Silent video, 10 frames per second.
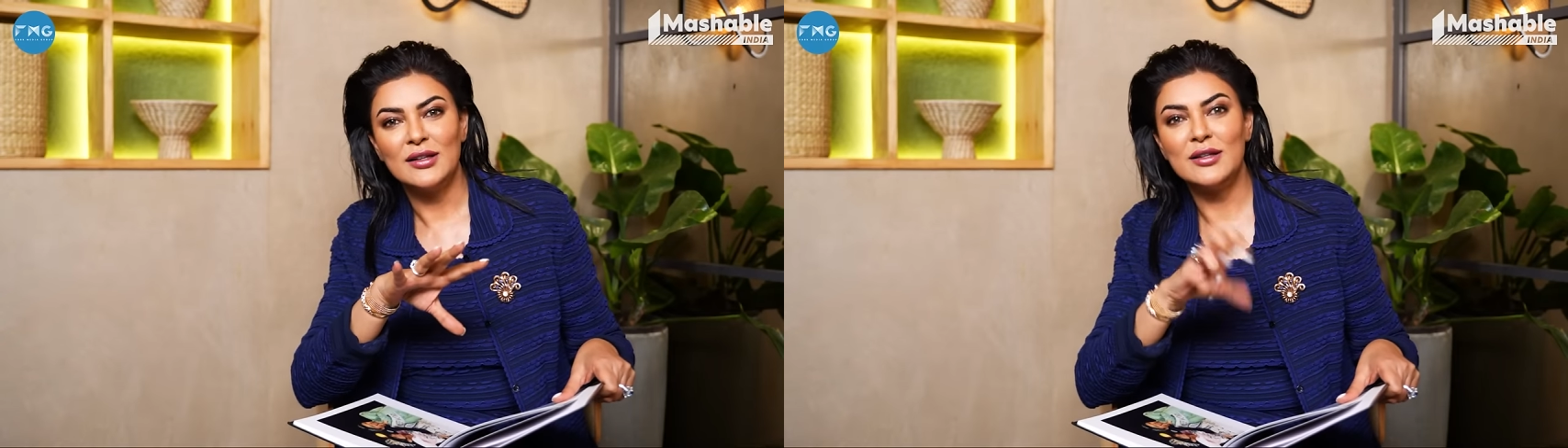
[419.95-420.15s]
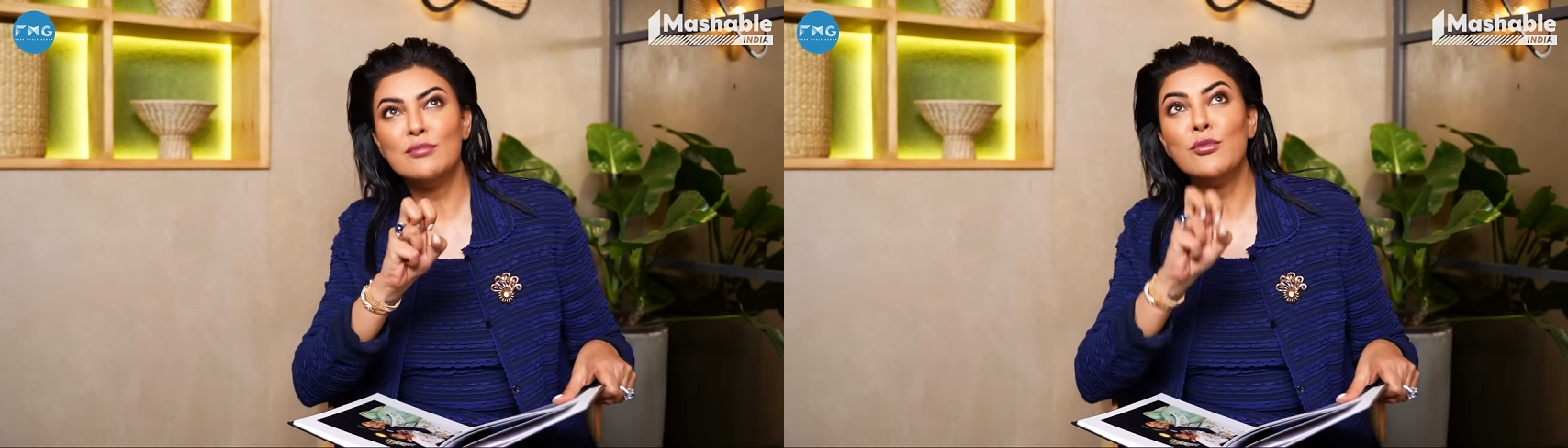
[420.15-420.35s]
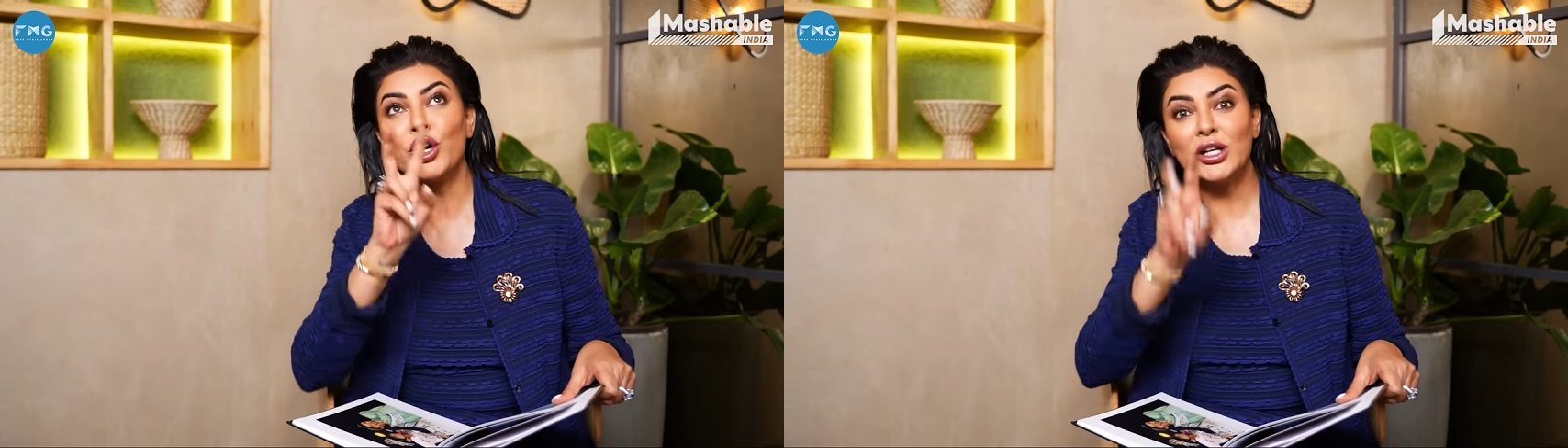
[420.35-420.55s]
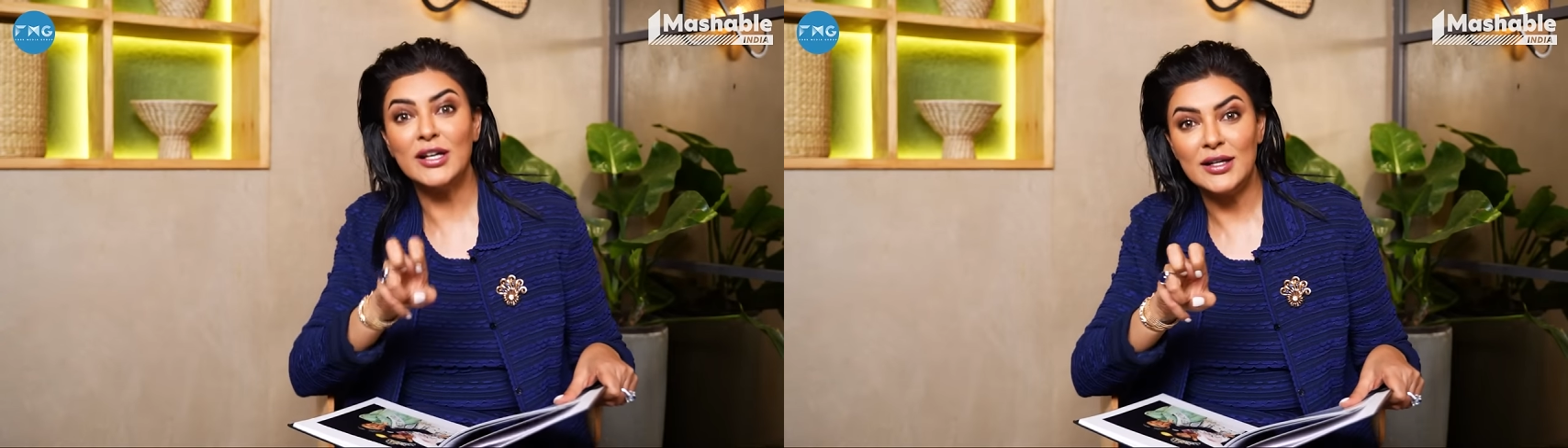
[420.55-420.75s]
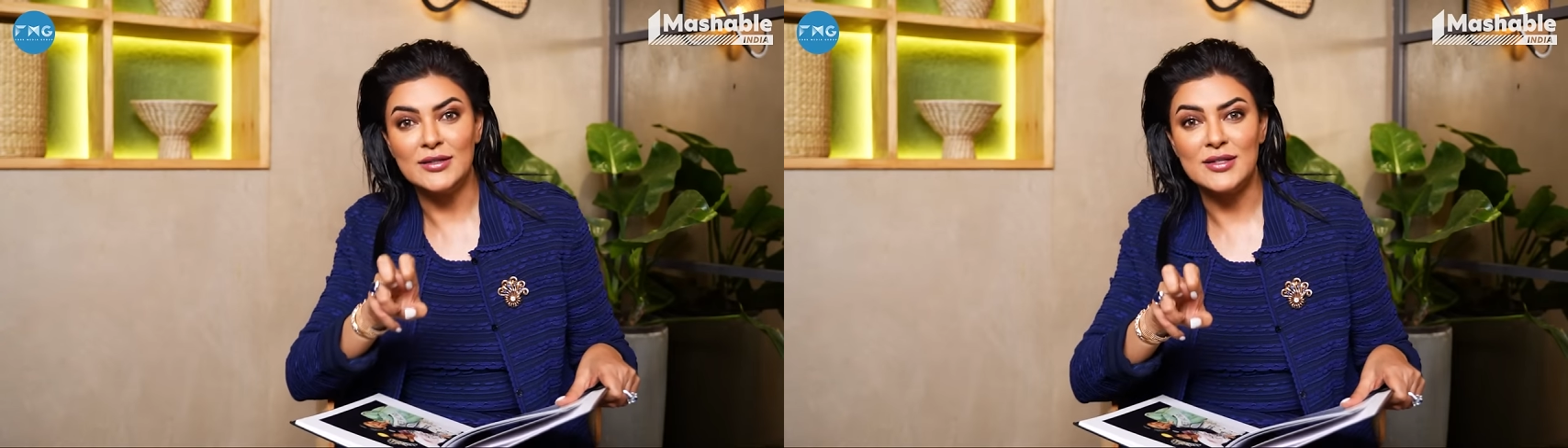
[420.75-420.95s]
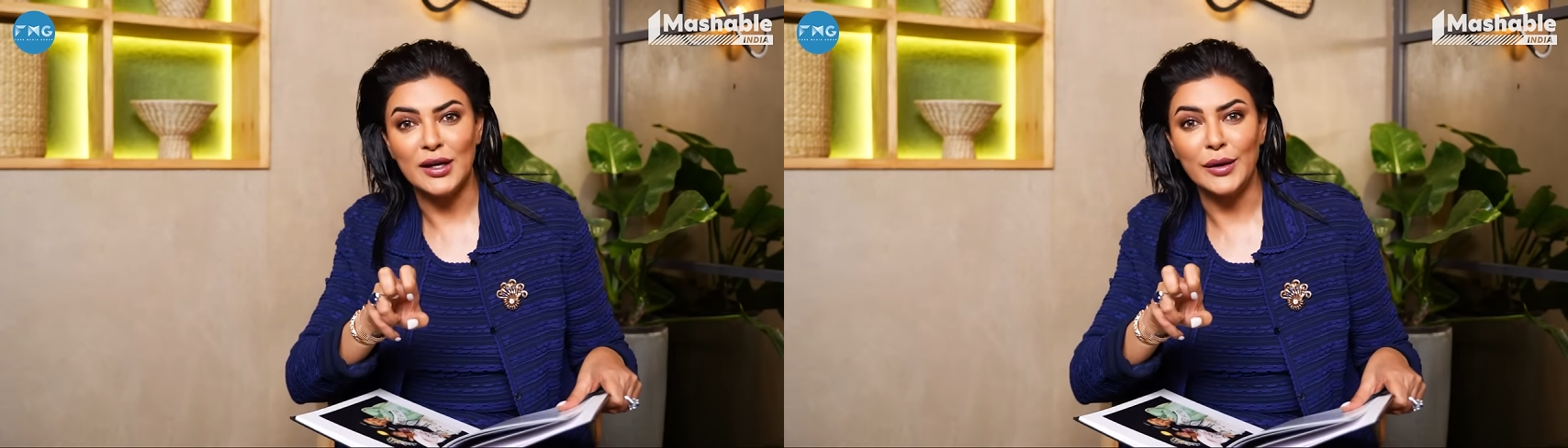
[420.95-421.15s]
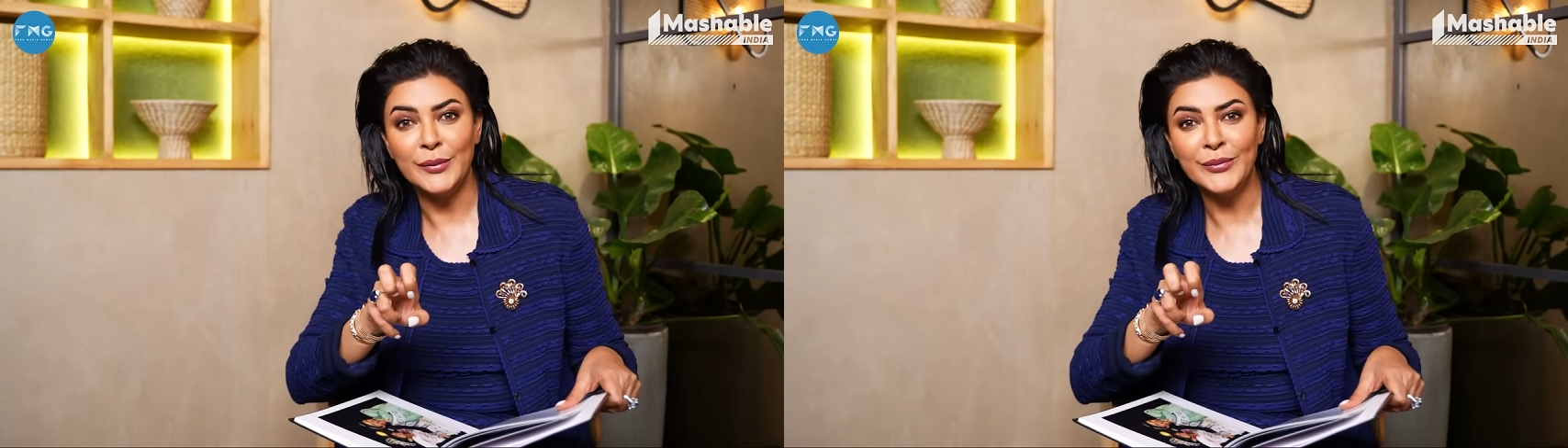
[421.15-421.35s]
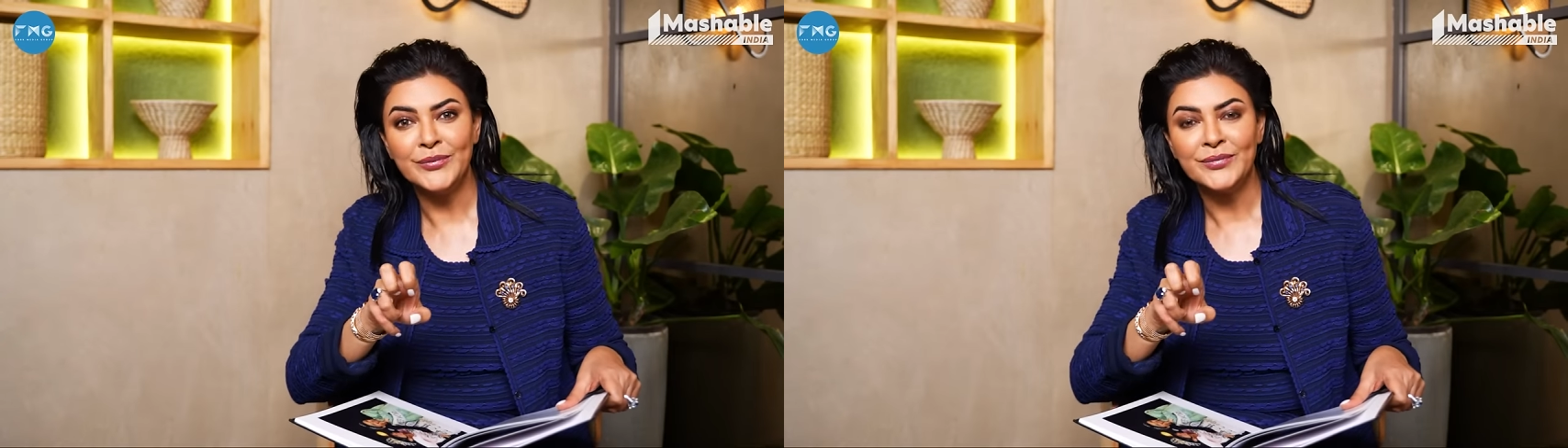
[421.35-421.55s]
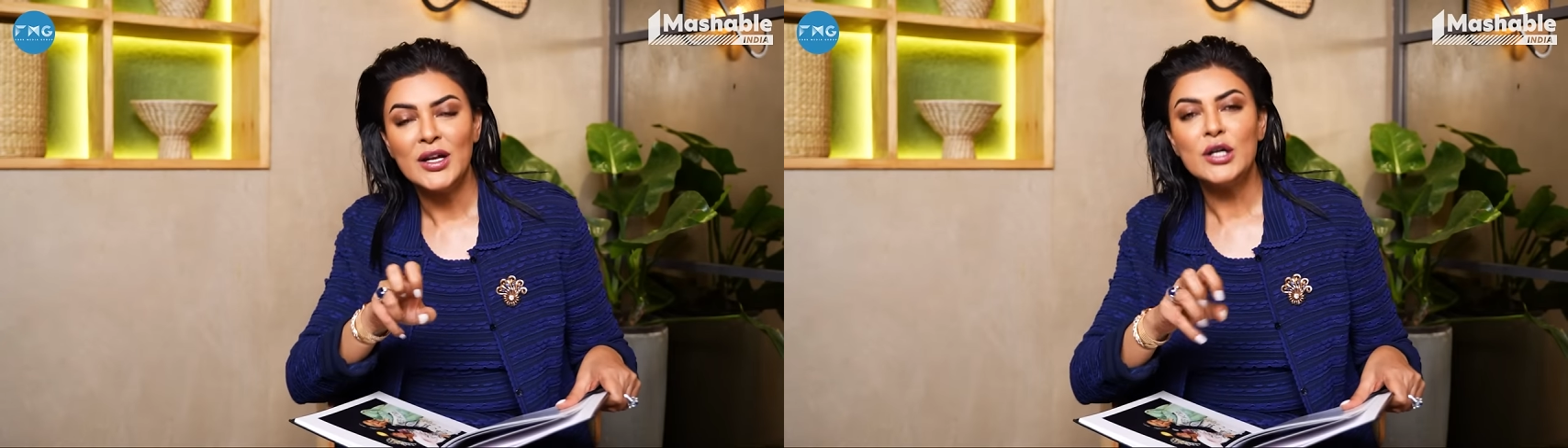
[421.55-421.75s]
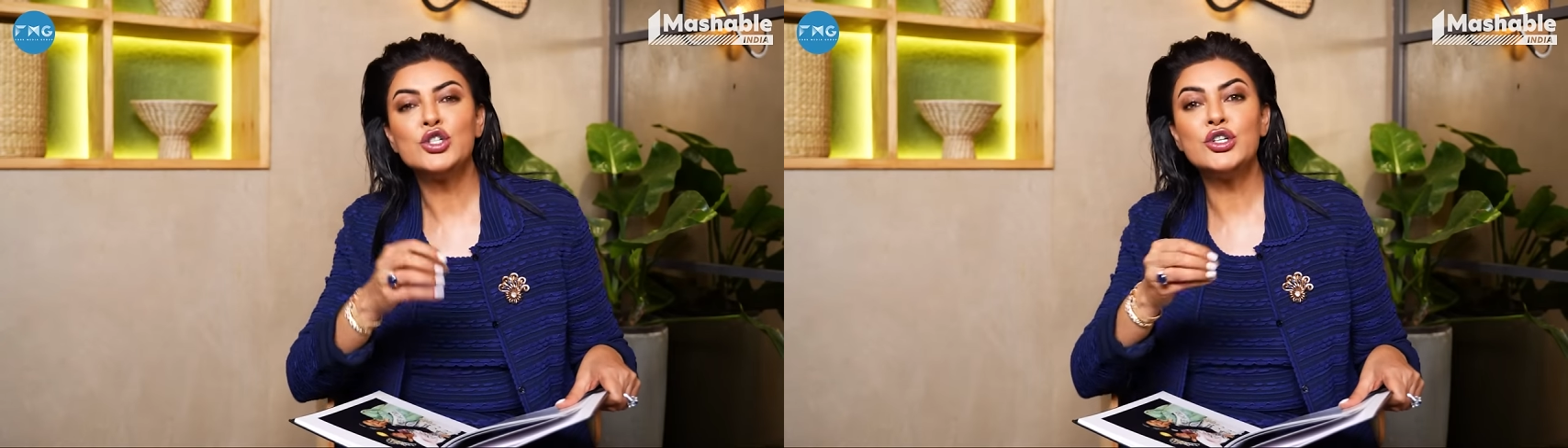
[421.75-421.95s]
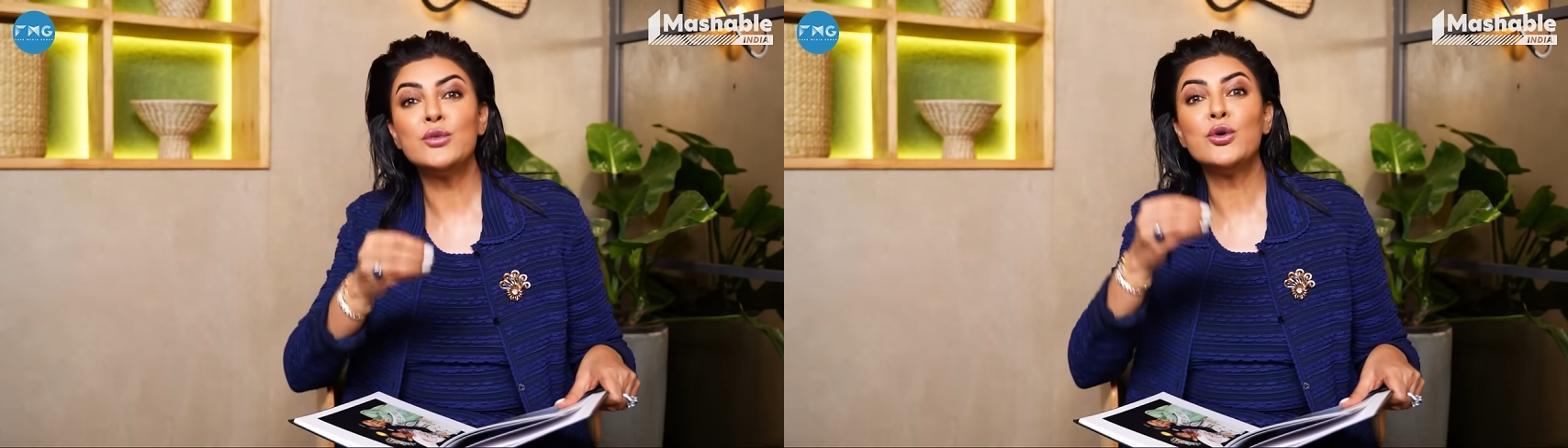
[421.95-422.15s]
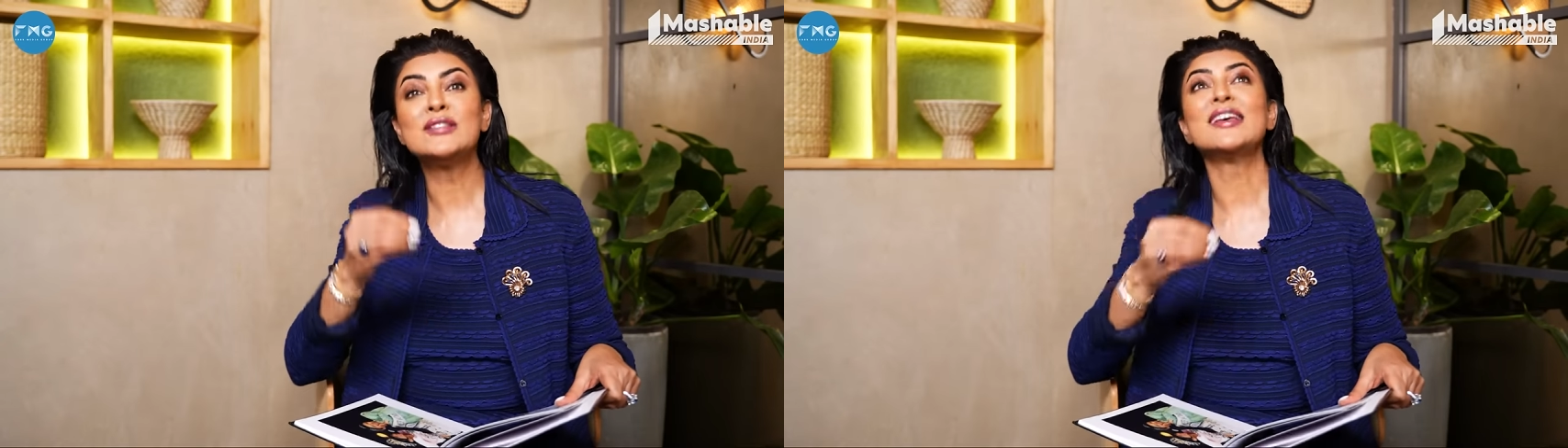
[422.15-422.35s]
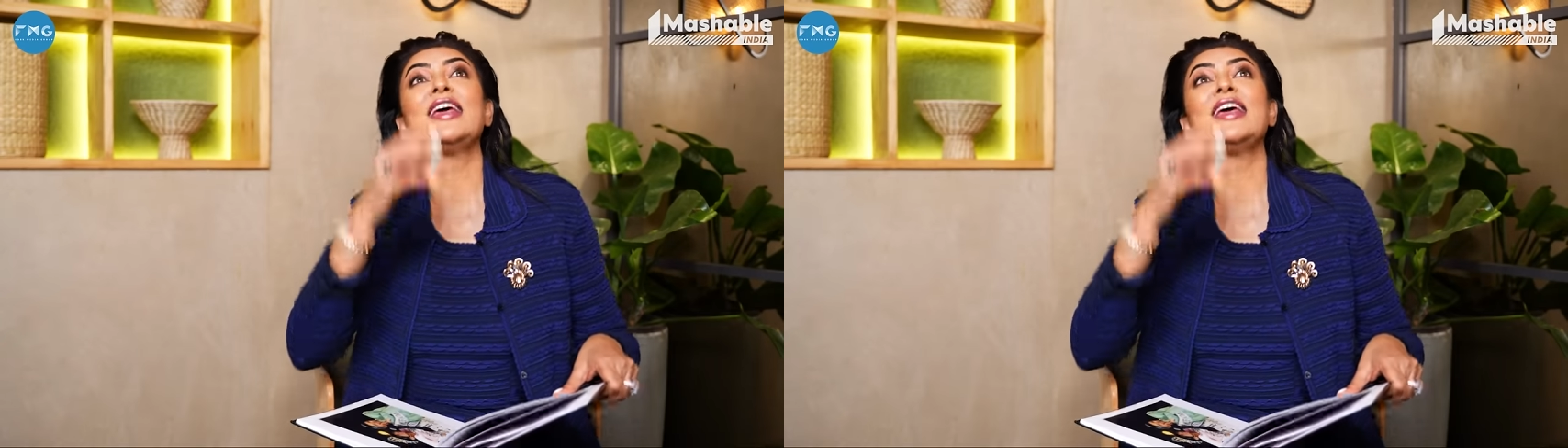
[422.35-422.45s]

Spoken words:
the modeling scene, she was